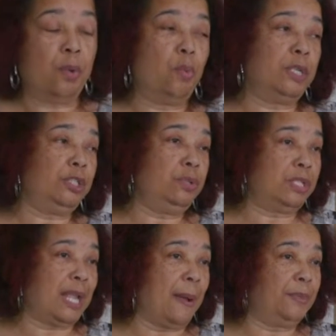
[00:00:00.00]
Once you
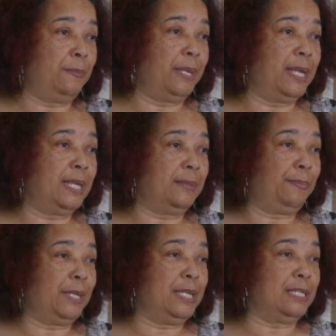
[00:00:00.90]
stop the bleeding,
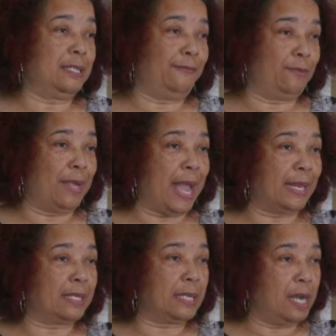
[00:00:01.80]
please, if you got
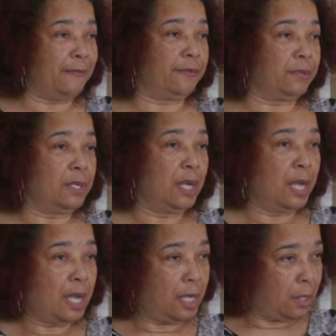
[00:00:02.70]
it covered
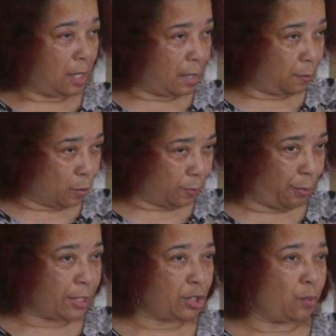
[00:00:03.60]
and with
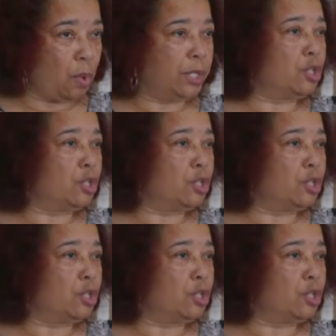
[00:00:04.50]
pressure on it,